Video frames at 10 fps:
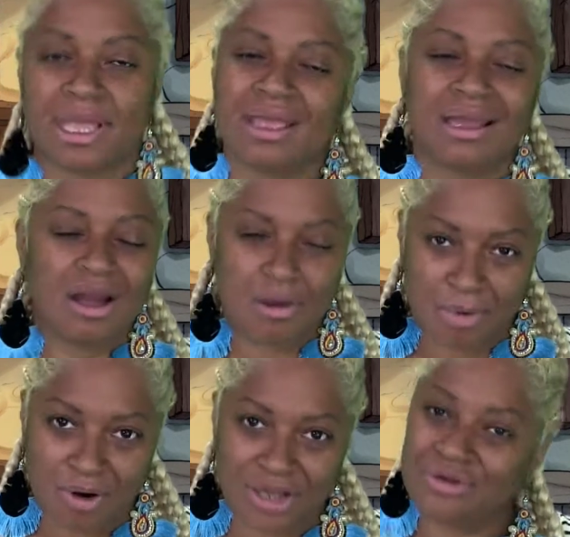Come
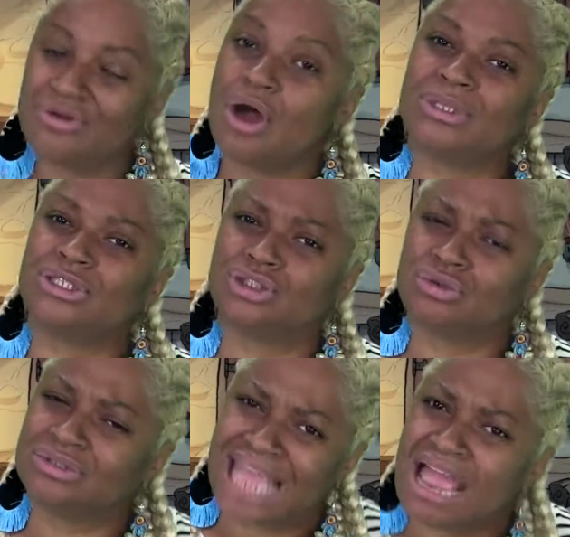on, you know what to
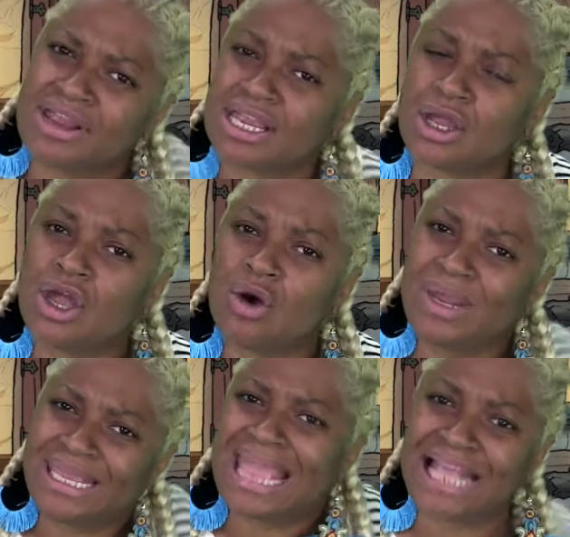do, Derek.
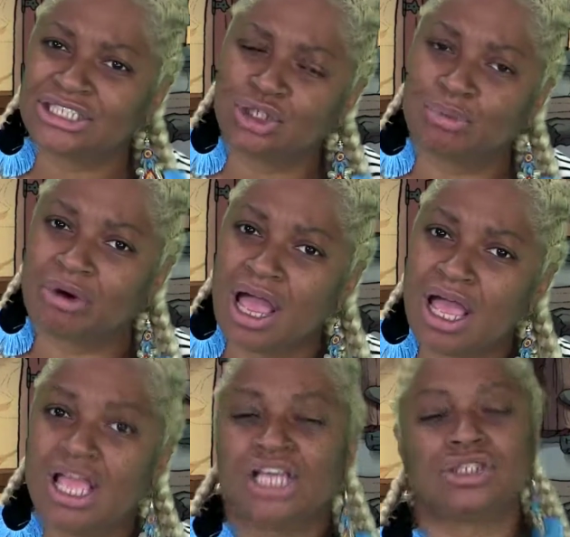We got you, bruh.
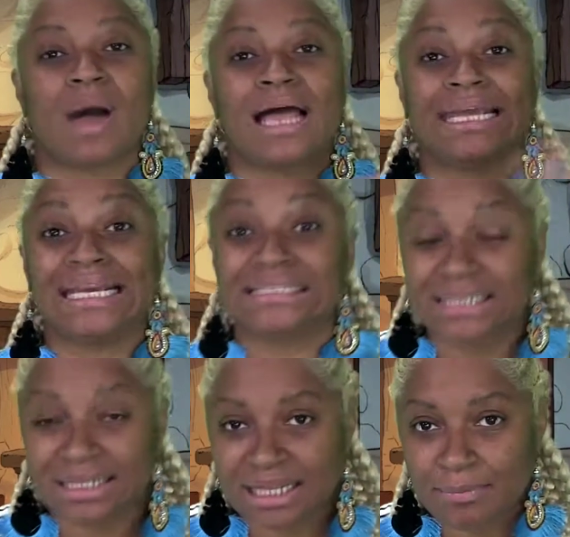So while he's
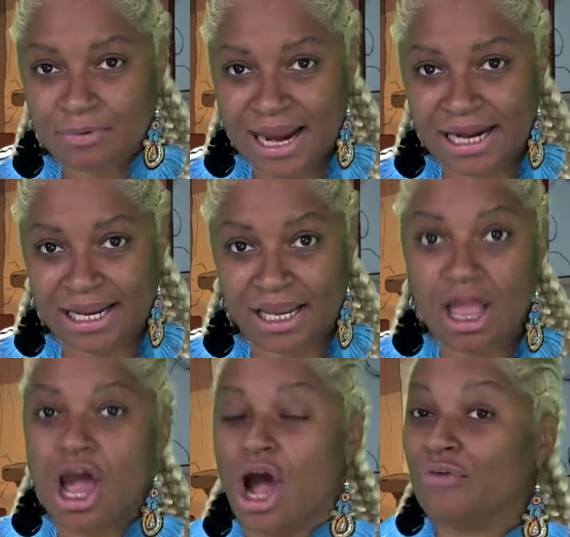deliberating,
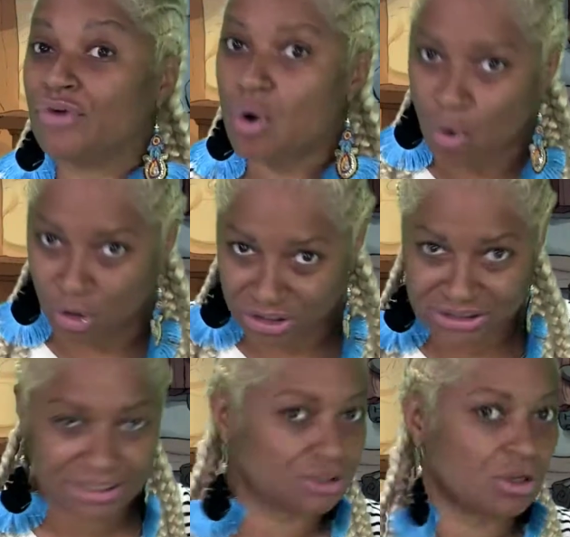of course,
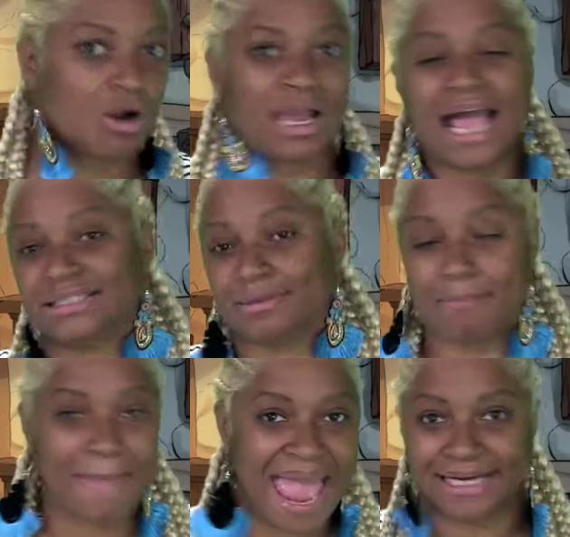there's all kinds of
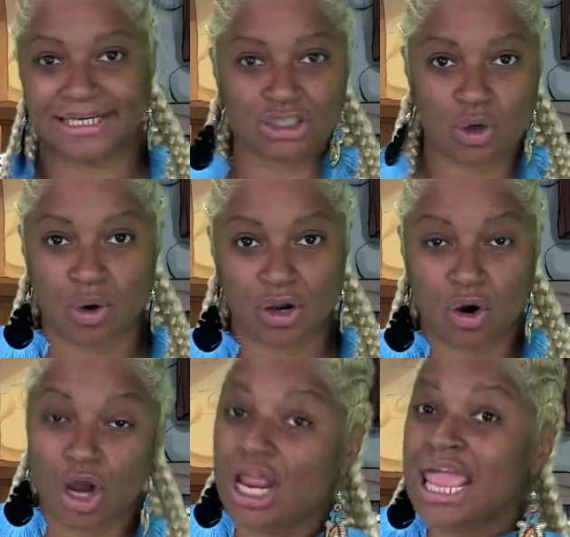madness going
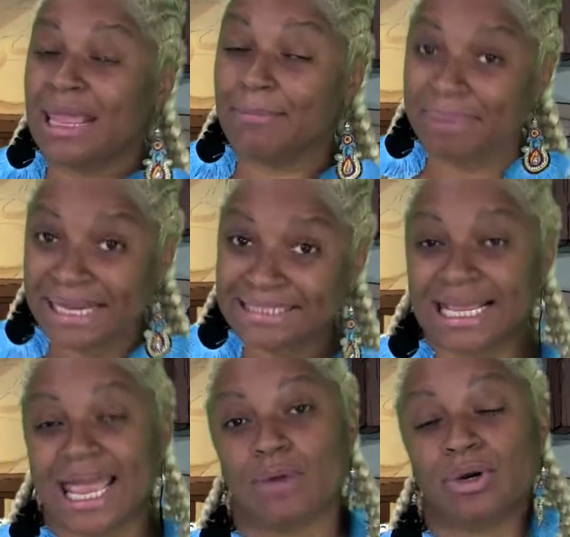on in Bean's
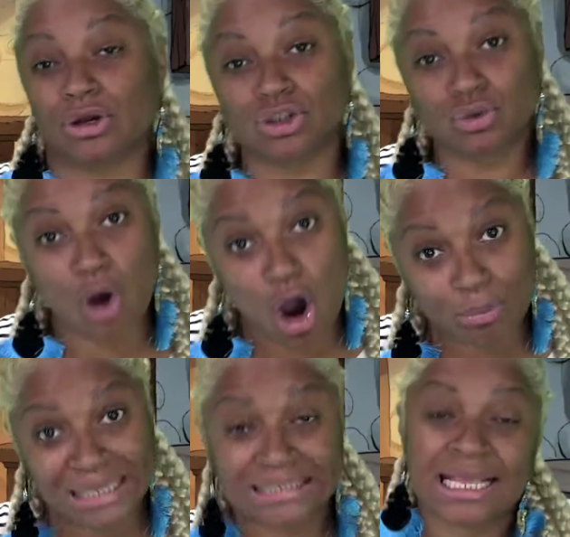head with her two
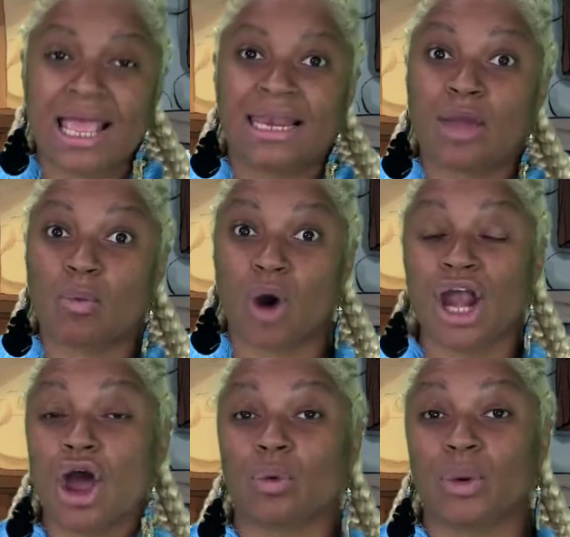homies. Like,
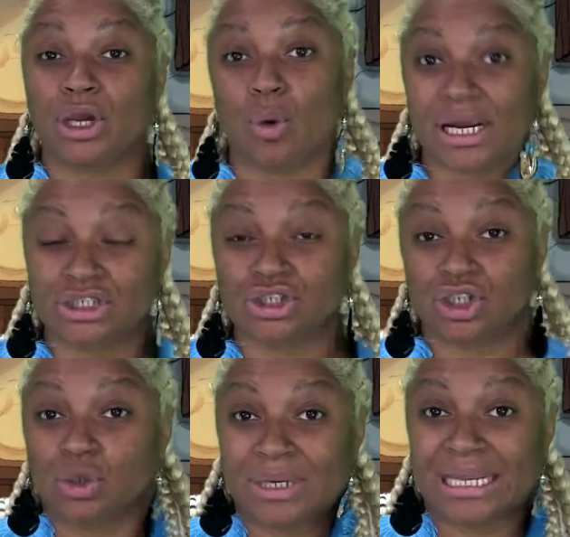what are we going to
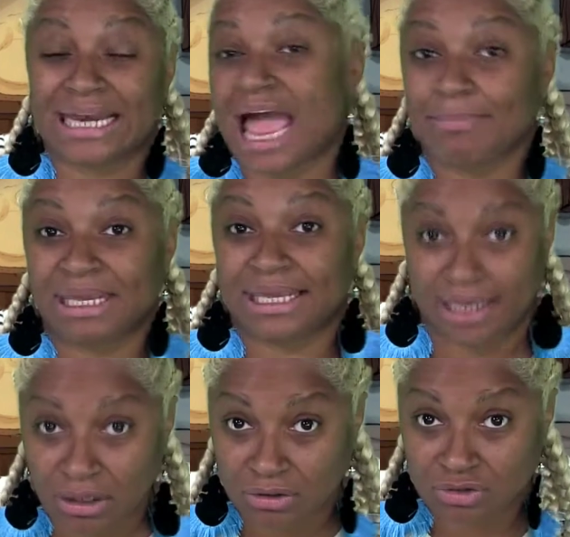do? We cannot be
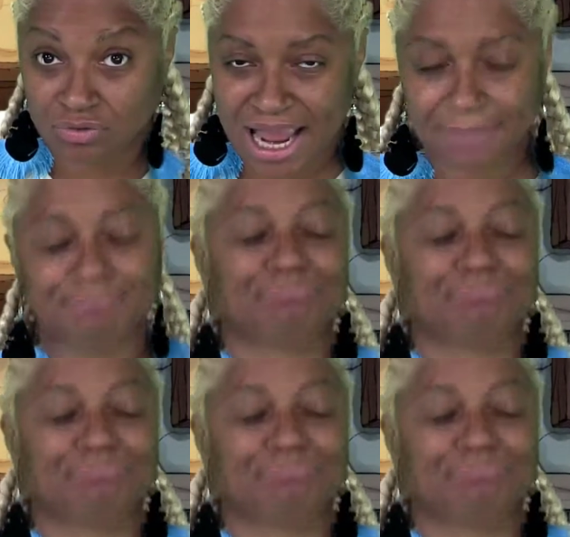killed, right?